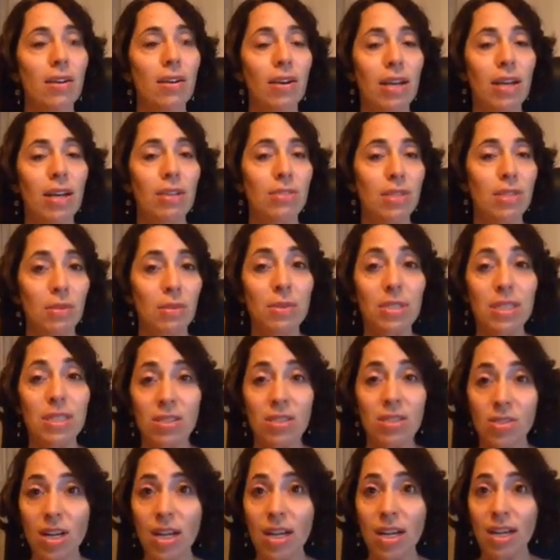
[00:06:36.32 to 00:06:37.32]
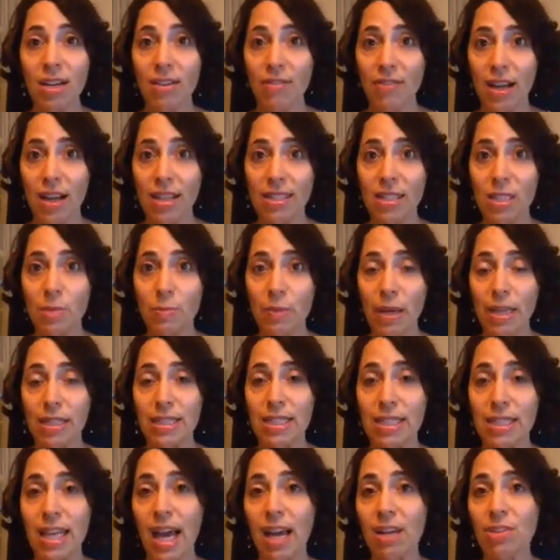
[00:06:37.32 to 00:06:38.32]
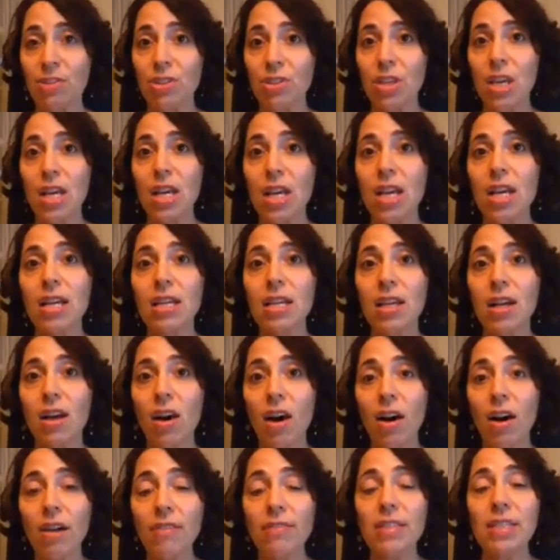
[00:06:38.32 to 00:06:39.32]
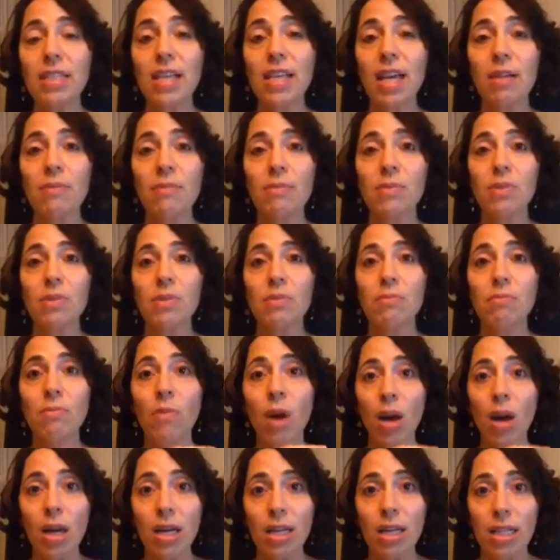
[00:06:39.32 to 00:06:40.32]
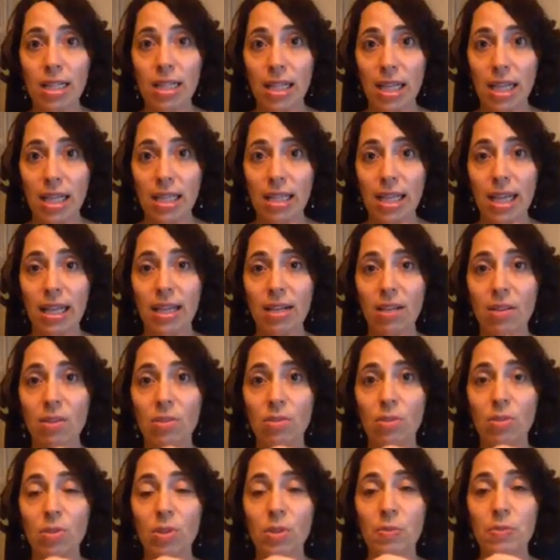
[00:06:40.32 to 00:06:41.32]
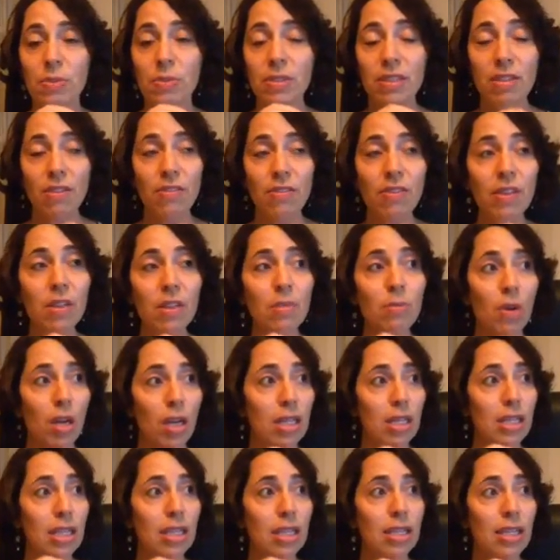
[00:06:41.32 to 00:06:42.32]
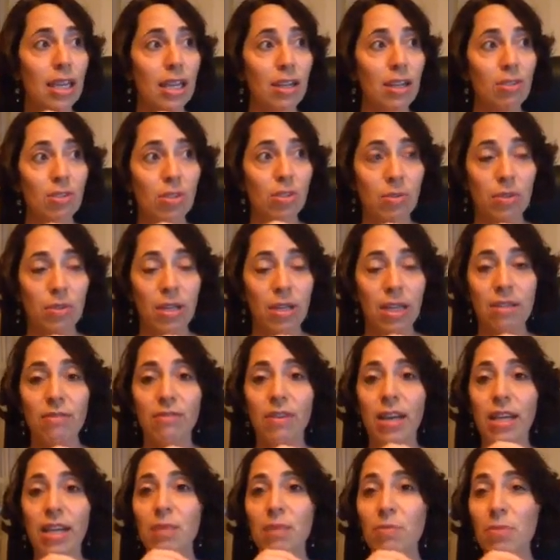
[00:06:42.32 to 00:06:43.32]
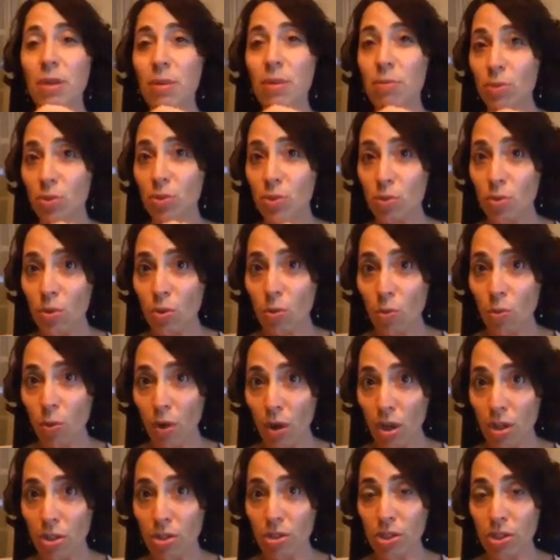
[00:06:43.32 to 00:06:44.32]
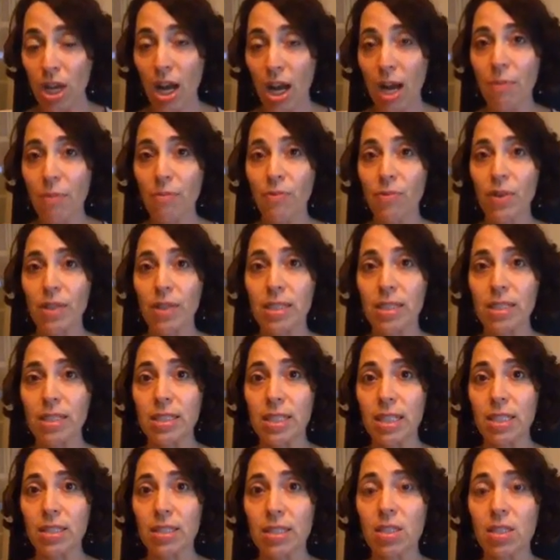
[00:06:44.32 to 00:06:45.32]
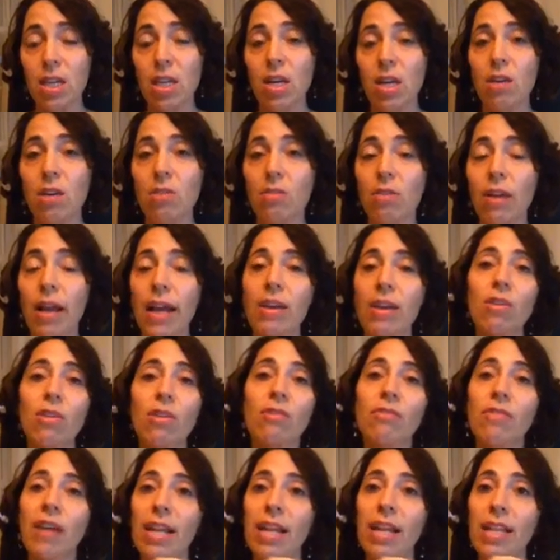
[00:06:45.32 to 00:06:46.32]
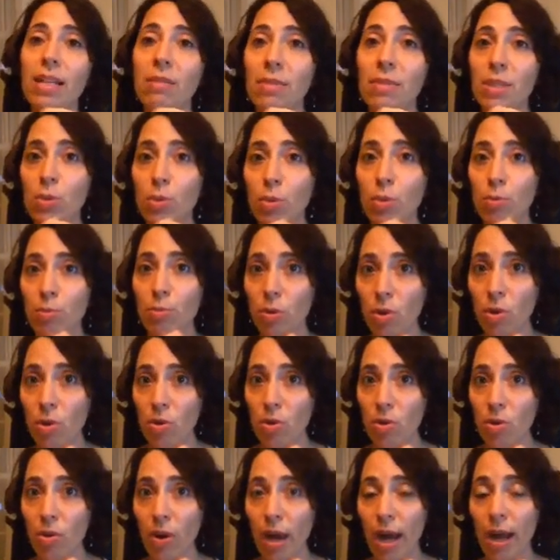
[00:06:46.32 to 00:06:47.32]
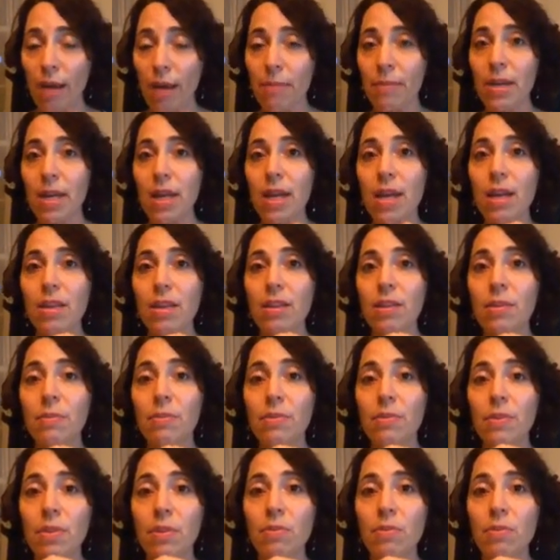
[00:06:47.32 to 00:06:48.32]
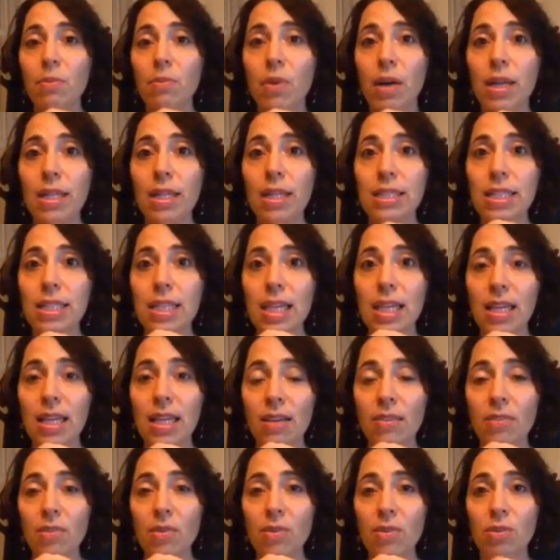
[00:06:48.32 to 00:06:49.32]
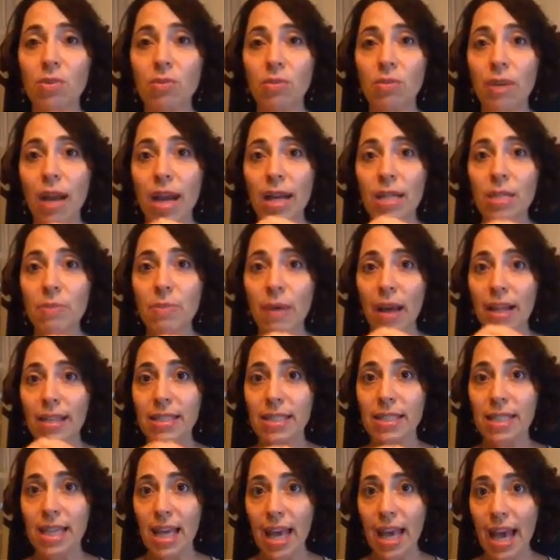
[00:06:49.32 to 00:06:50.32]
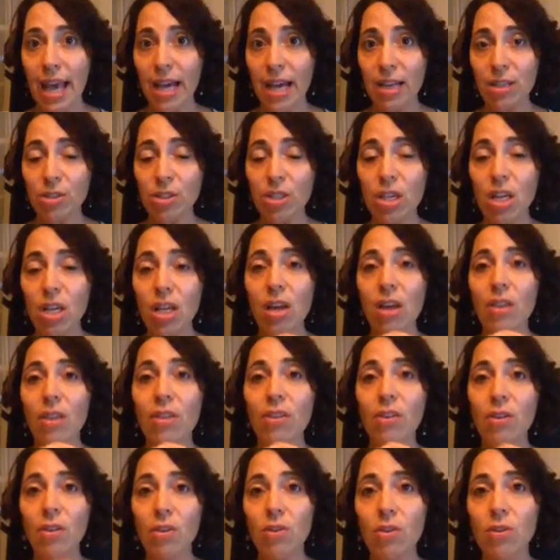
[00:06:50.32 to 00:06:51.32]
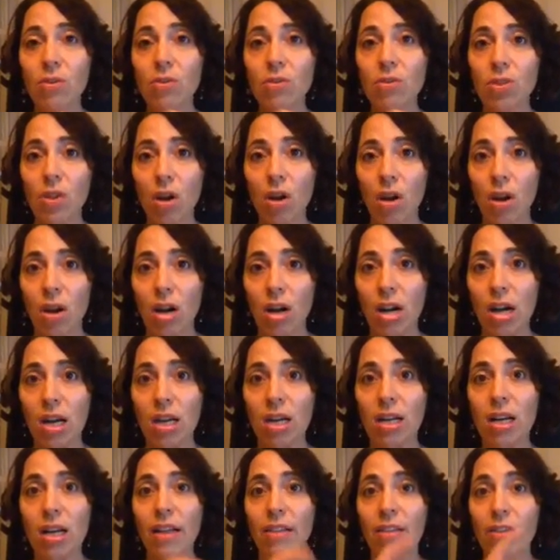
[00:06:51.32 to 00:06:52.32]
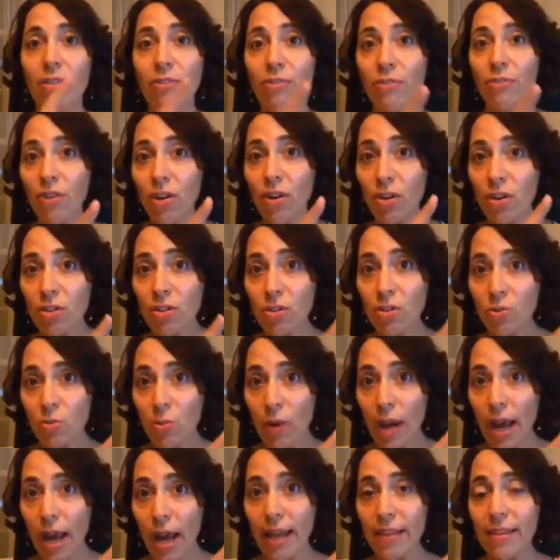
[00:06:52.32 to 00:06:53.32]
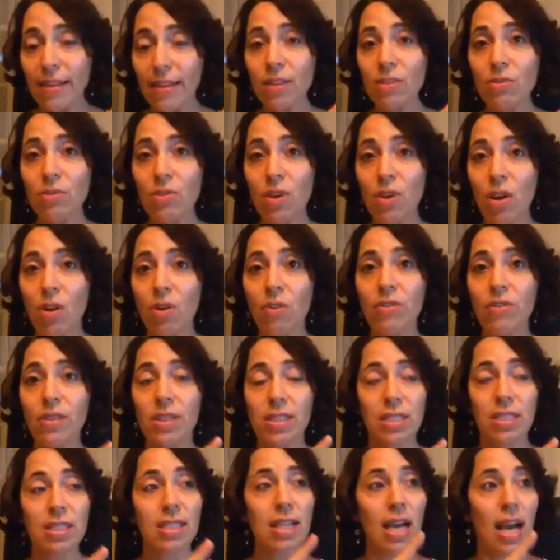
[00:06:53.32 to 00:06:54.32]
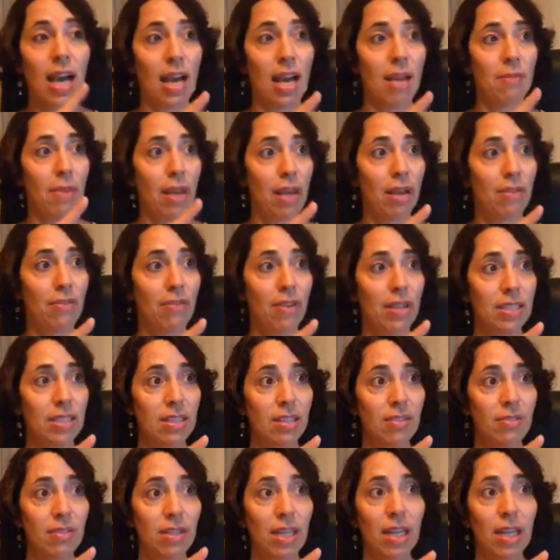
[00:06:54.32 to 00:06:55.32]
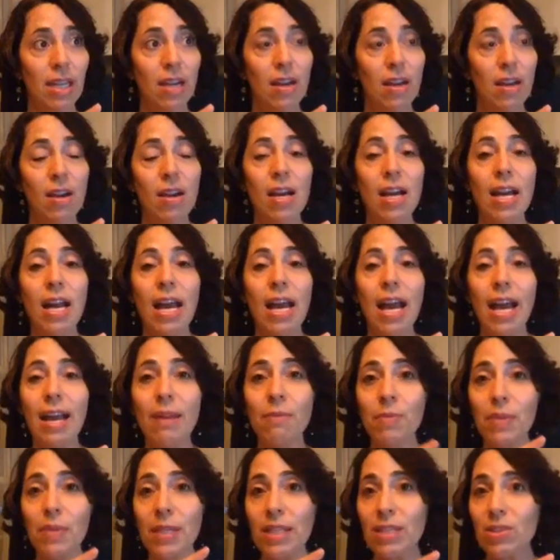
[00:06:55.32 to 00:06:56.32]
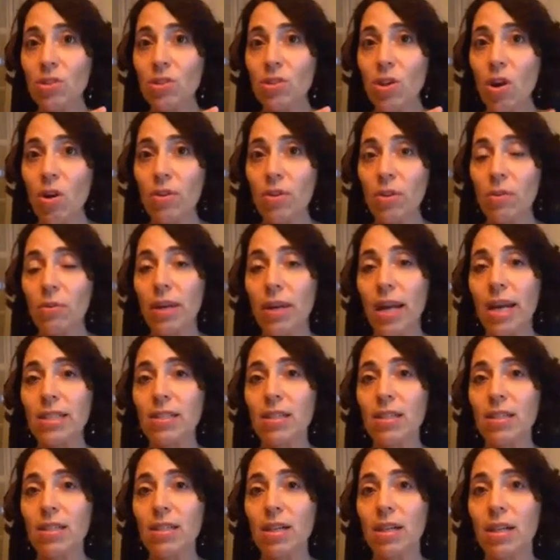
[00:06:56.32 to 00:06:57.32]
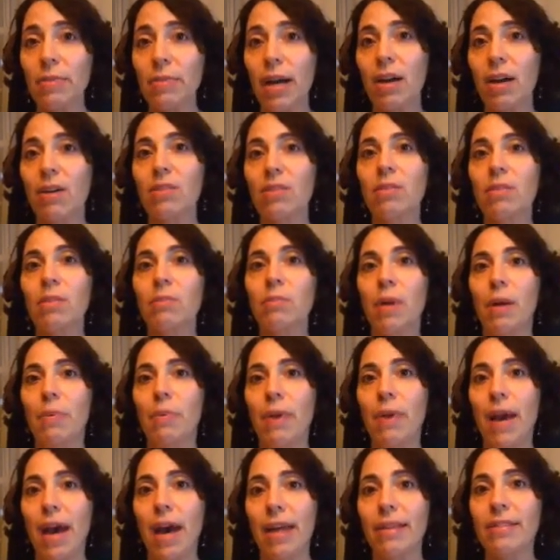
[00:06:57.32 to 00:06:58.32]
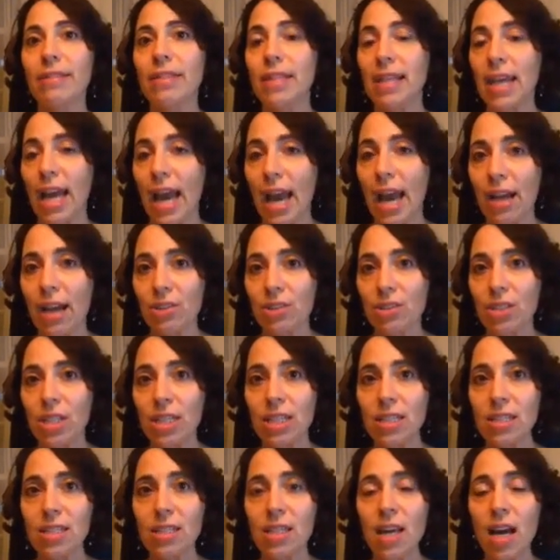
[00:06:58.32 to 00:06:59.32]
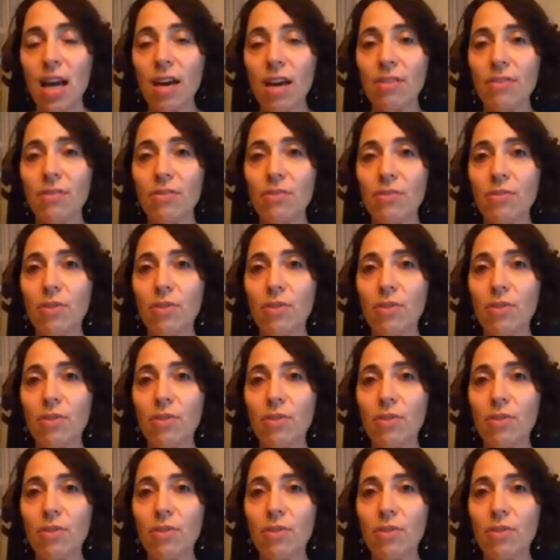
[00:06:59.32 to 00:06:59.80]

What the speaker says: Okay, so we're still talking fastest path to cash. Oftentimes marketing, like specific marketing that you're doing, inviting people to a workshop, for instance, right? Or inviting them into a program. The ones that can give you a direct path to cash, those are the first way that you know if this is a high payoff activity. And please know that when I talk about a path to cash, it's not